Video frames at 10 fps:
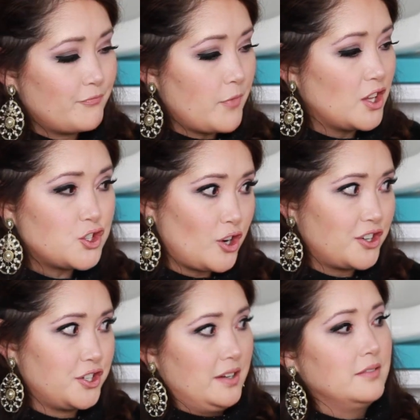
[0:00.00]

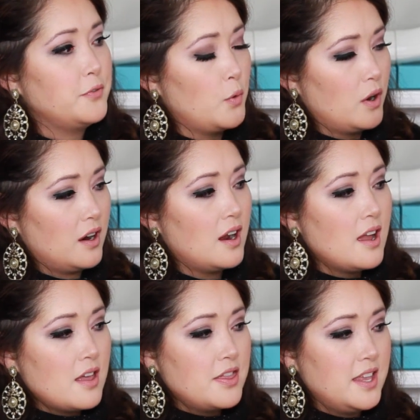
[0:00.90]
instruction for
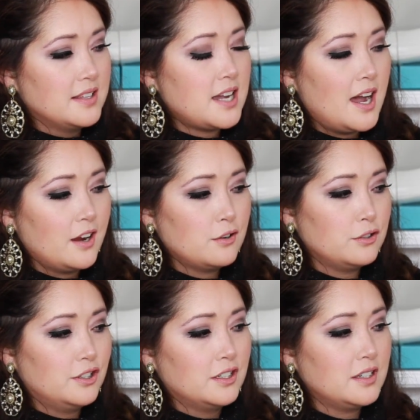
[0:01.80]
the entire
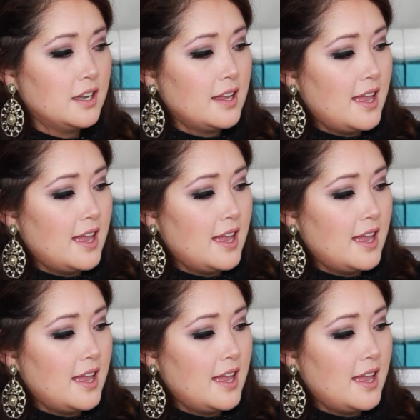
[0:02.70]
look.